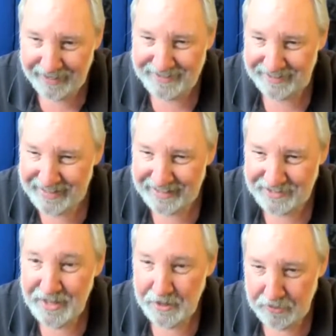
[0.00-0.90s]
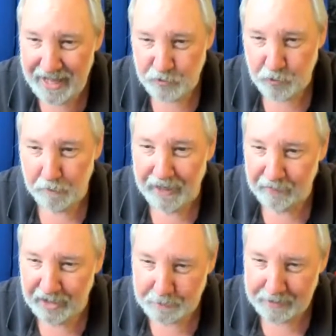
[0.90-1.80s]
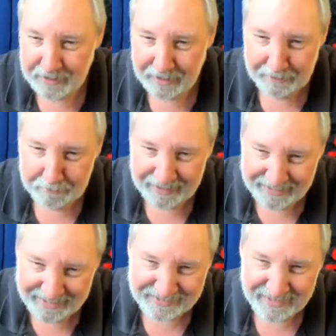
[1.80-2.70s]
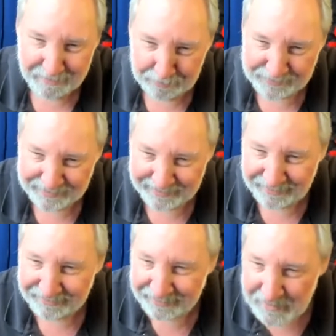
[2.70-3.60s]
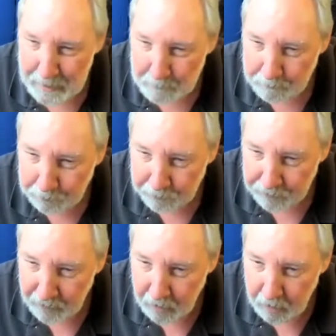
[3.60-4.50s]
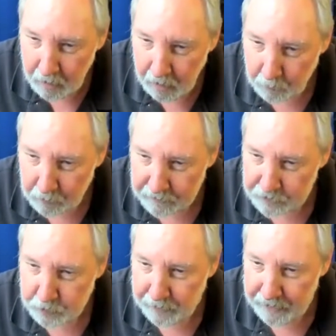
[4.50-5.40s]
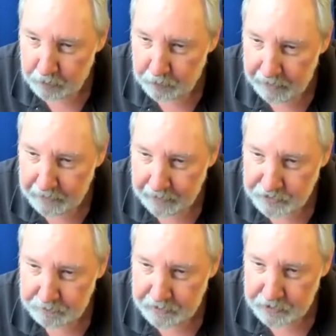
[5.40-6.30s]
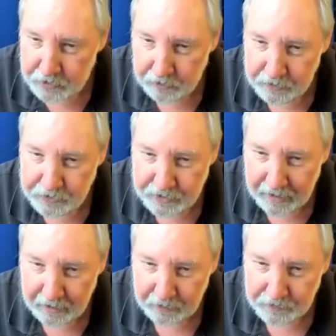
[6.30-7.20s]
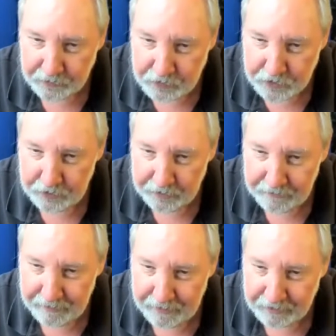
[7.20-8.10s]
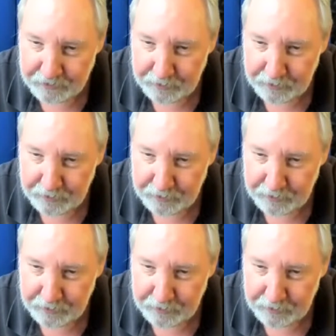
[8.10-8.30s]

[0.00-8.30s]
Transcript: I said that's that's what my Raspberry Pi desktop looks like. Okay wonder if there's a way to create custom Discord sounds for certain events.